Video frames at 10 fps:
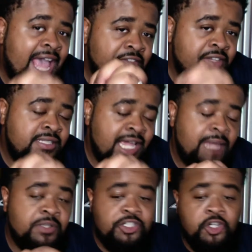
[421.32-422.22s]
in this
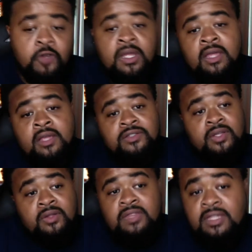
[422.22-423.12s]
type of show.
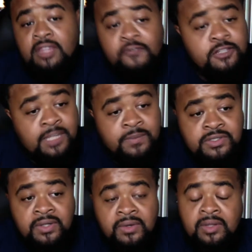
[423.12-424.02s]
So the first
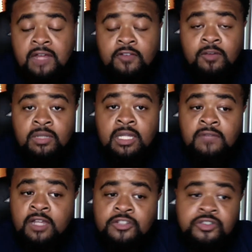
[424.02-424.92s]
episode from Love
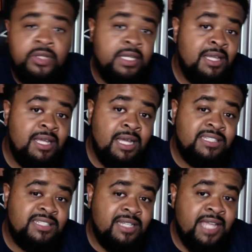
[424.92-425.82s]
Country,
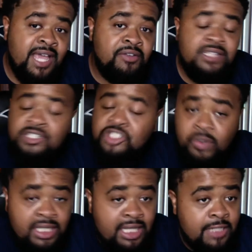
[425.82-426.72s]
Sundown, is
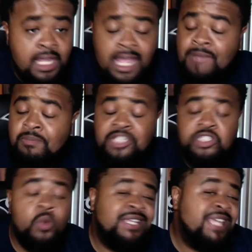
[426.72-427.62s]
intriguing and makes you
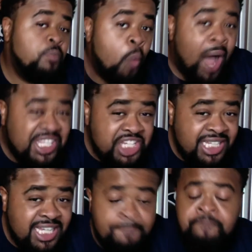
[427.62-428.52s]
want to keep
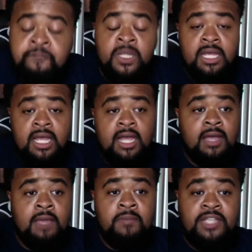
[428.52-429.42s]
watching it.
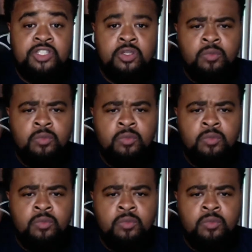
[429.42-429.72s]
It makes you